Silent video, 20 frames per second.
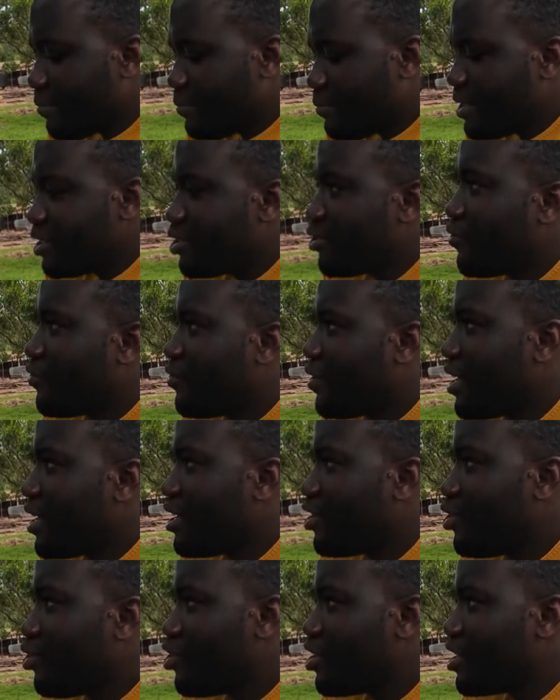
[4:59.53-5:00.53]
piece of uh,
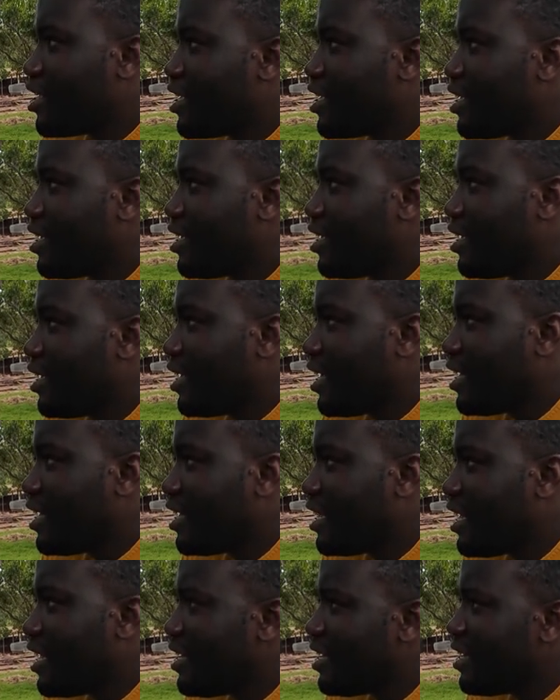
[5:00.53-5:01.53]
donkey, and
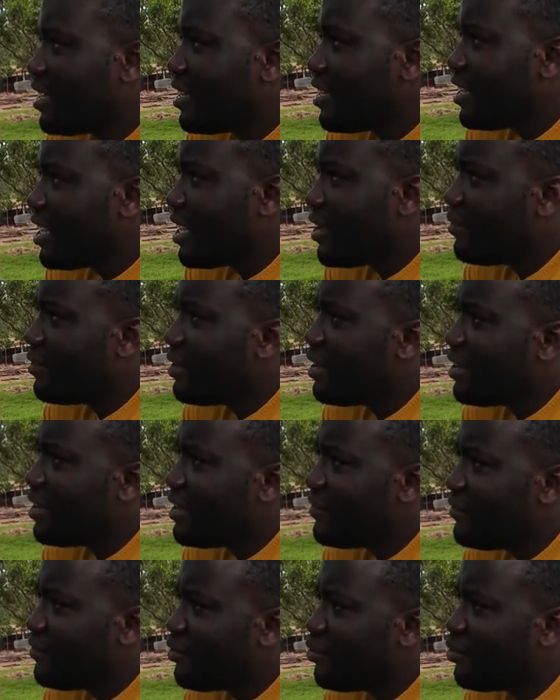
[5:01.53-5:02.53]
then if uh,
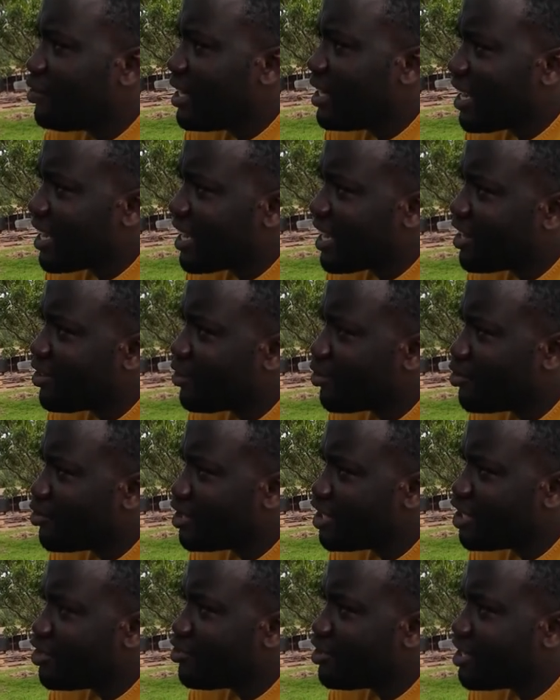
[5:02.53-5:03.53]
if good, I can
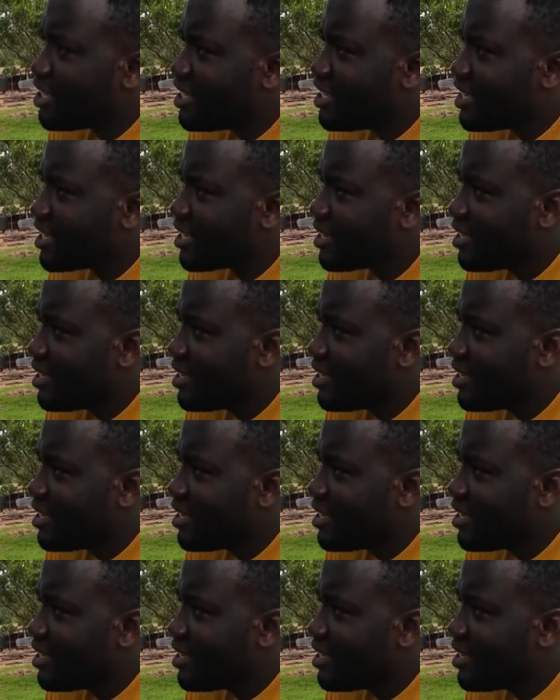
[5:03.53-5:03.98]
continue eating.